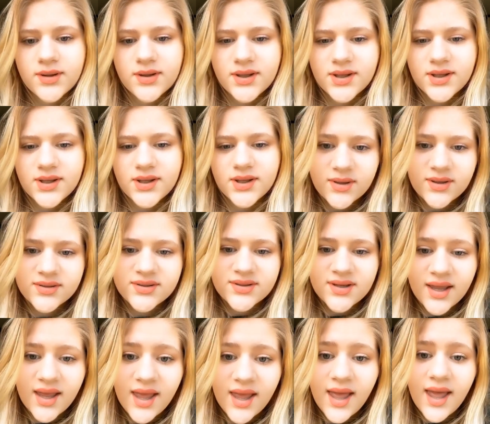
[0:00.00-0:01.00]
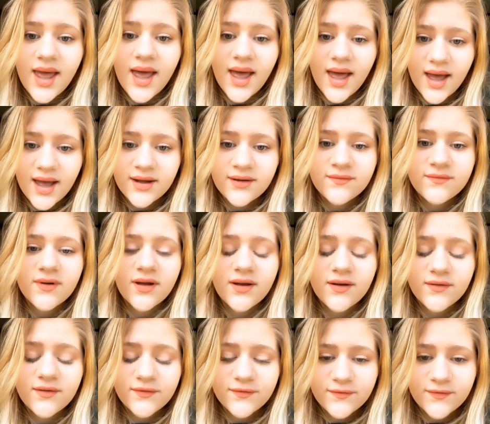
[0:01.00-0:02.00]
as well as have
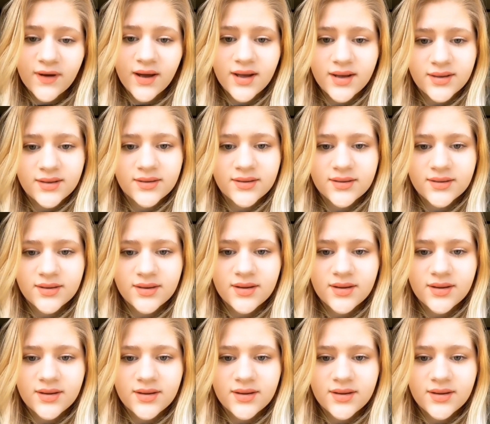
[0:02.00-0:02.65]
fun.